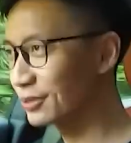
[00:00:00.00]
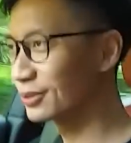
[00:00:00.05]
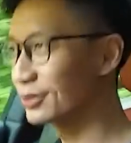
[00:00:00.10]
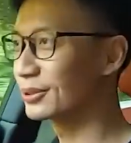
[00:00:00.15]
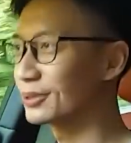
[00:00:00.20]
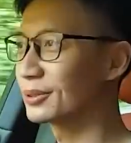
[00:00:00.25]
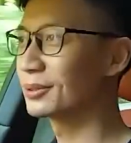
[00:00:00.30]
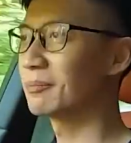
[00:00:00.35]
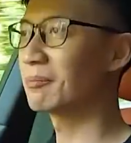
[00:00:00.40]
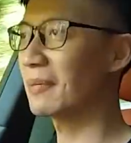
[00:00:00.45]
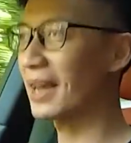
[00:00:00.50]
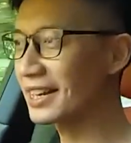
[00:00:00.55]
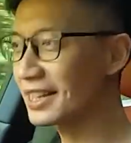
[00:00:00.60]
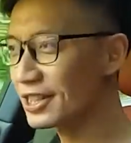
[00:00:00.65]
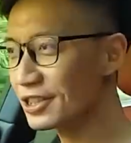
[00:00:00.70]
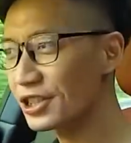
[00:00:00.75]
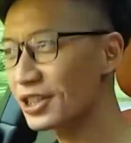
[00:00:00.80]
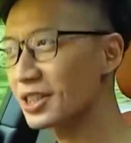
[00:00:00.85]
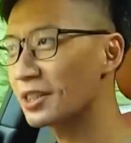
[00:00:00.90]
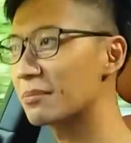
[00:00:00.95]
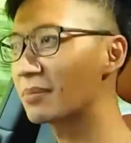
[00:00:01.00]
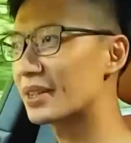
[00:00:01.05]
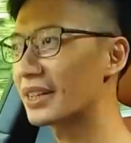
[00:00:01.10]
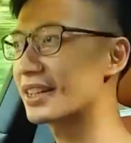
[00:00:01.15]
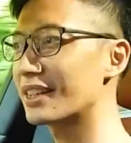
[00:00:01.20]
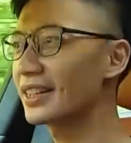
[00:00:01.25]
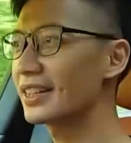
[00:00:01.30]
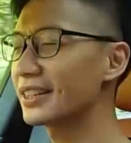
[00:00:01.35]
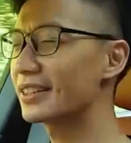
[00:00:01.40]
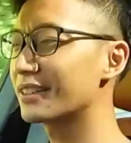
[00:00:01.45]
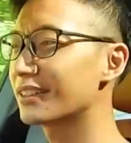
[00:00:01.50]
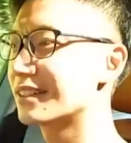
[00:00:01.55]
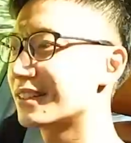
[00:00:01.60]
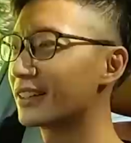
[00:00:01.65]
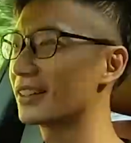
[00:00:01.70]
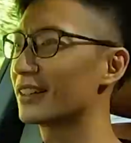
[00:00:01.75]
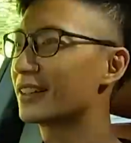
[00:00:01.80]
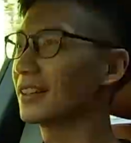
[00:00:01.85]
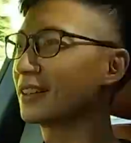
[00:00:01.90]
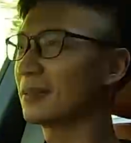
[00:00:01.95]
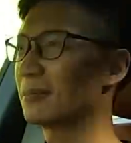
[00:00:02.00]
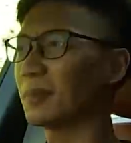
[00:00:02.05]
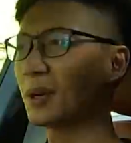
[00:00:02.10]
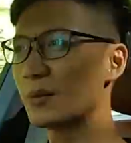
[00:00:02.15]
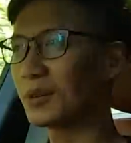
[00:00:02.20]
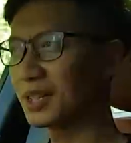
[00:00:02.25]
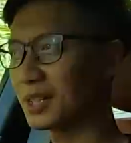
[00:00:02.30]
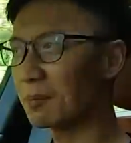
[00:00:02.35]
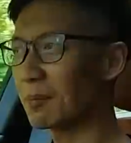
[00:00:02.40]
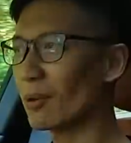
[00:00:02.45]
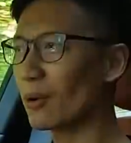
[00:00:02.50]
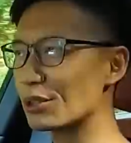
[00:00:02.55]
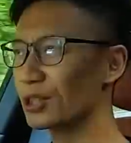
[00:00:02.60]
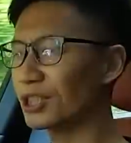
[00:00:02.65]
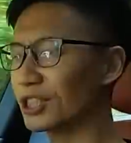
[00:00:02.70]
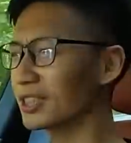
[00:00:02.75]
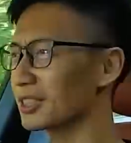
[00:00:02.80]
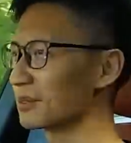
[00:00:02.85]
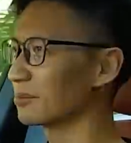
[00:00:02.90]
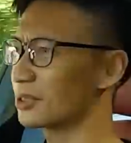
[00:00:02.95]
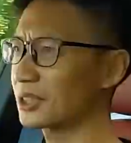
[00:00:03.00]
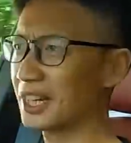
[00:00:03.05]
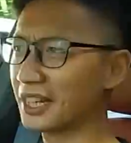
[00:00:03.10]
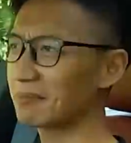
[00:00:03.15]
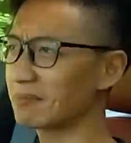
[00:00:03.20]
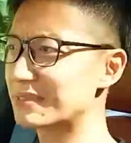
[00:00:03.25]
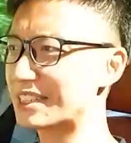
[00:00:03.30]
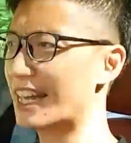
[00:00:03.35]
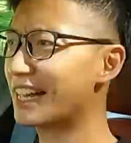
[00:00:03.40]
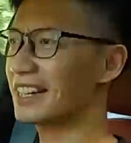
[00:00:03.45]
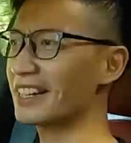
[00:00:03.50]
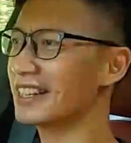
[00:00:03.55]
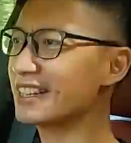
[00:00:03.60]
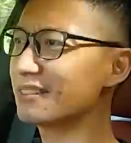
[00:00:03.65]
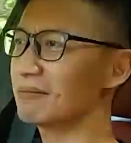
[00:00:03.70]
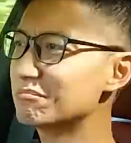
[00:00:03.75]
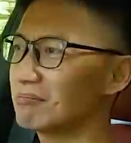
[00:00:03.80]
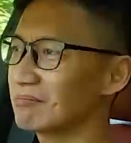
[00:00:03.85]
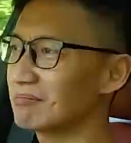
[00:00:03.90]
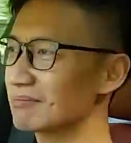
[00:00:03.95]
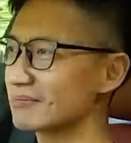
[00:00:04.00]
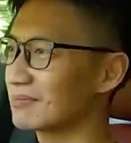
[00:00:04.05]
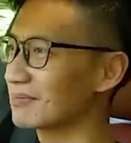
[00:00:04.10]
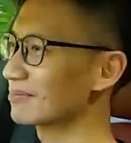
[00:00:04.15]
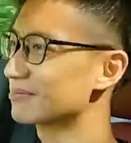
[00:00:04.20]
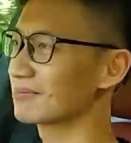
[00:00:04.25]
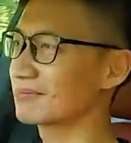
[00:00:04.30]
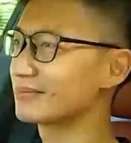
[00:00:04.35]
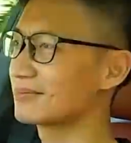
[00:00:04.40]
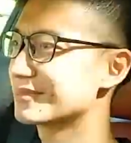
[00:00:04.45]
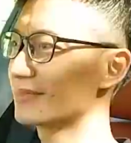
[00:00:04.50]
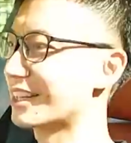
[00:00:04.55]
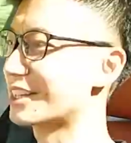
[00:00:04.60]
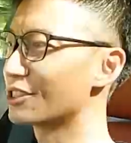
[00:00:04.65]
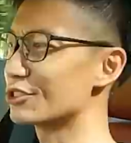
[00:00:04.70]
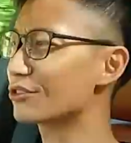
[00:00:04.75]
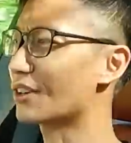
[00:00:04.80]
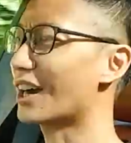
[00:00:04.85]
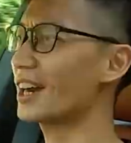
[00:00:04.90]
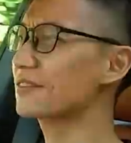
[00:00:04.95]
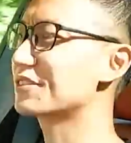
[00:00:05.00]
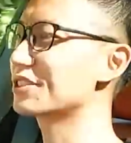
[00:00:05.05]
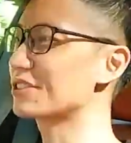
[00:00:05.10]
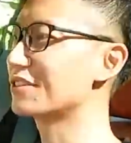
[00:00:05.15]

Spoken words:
to manage it a bit, but with the Porsche, you can get in and drive